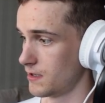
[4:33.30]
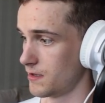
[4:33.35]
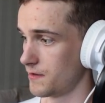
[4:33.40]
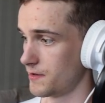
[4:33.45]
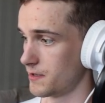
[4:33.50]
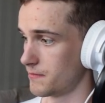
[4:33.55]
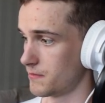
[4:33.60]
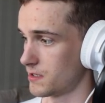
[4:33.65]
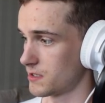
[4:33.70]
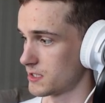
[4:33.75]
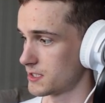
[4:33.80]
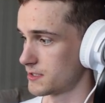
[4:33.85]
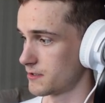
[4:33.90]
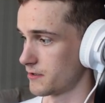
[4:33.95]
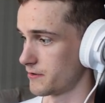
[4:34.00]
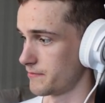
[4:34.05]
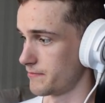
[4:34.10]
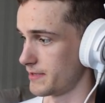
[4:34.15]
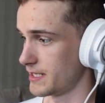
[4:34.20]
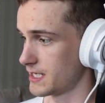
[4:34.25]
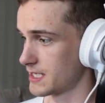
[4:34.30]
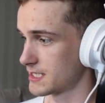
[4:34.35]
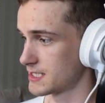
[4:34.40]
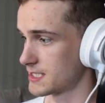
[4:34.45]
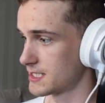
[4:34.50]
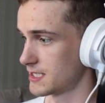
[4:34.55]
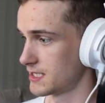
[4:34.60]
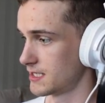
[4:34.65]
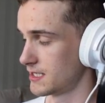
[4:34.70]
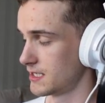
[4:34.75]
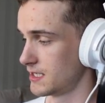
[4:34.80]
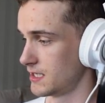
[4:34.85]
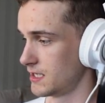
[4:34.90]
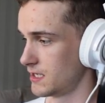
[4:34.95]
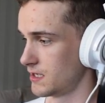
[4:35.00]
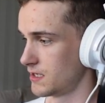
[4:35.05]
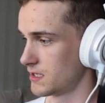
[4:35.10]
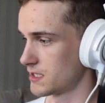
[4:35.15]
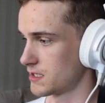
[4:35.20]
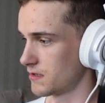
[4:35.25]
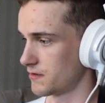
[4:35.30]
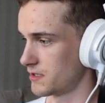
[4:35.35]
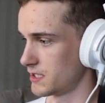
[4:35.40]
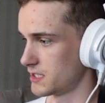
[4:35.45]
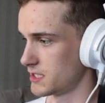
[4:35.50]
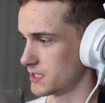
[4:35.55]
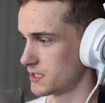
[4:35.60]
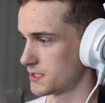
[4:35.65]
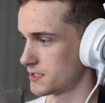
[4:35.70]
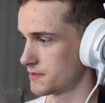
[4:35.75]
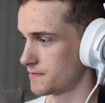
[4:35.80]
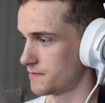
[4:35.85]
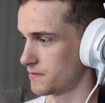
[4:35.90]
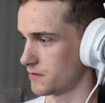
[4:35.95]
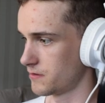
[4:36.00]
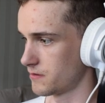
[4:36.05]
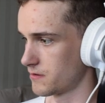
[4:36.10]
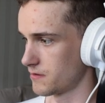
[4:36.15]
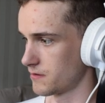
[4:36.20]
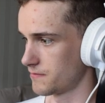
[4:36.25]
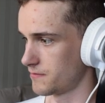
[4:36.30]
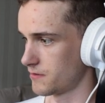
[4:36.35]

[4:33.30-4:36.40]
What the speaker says: the master mix. So this is for